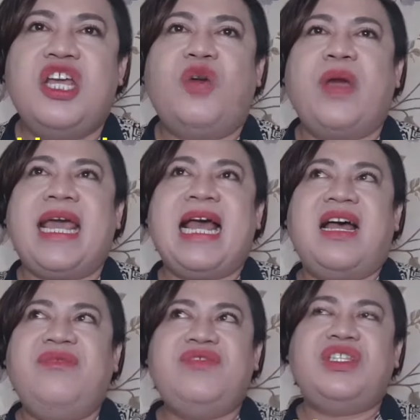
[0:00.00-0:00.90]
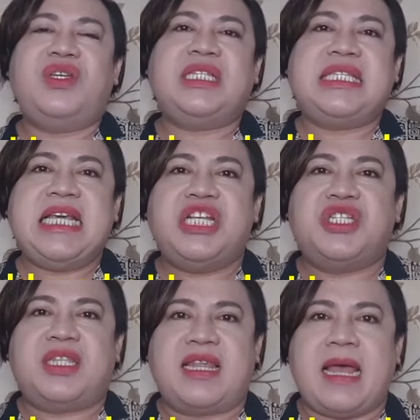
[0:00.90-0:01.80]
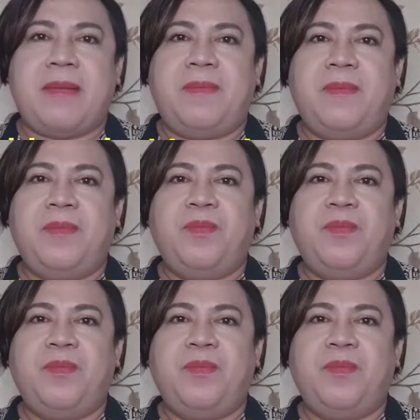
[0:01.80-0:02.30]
We have to teach them